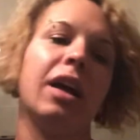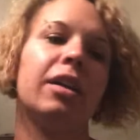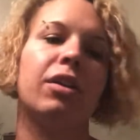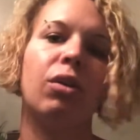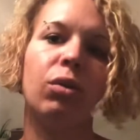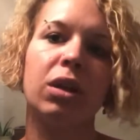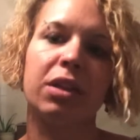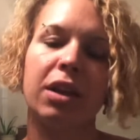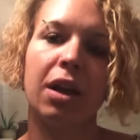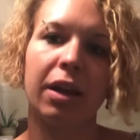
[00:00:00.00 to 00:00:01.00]
And the only
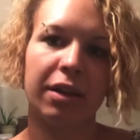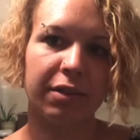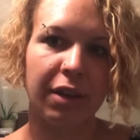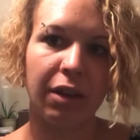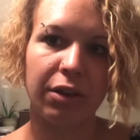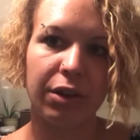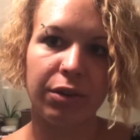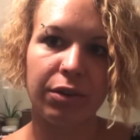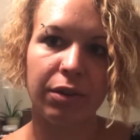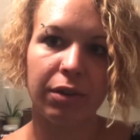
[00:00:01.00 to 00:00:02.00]
thing I can tell
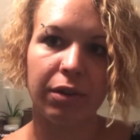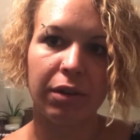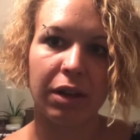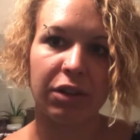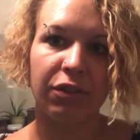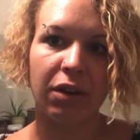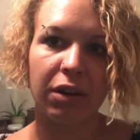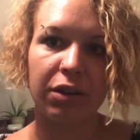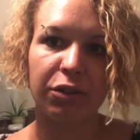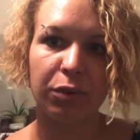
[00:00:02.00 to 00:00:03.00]
you, as
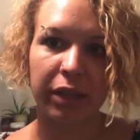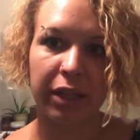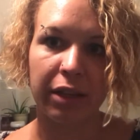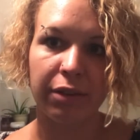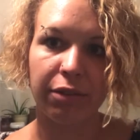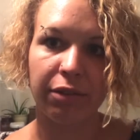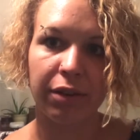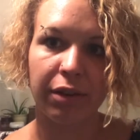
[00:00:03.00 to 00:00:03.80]
far as relief,